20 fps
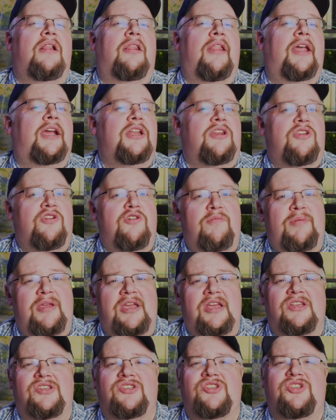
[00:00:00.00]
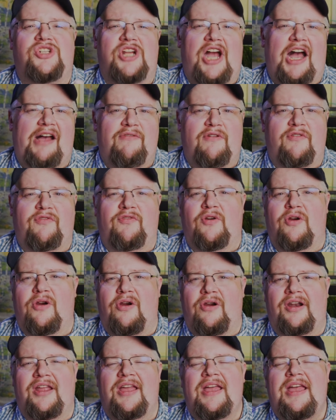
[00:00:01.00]
like Anubias, Java
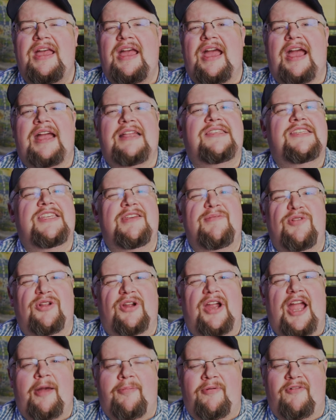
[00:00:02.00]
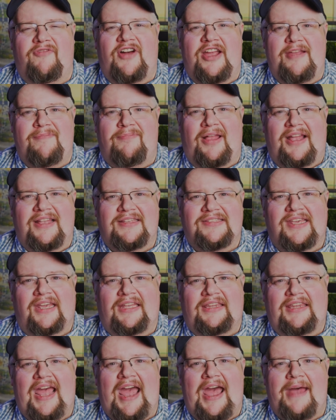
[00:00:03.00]
Fern, and similar epiphyte plants
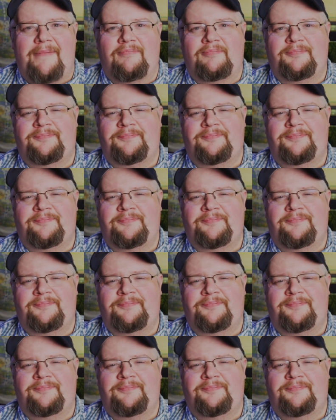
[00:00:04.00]
like that.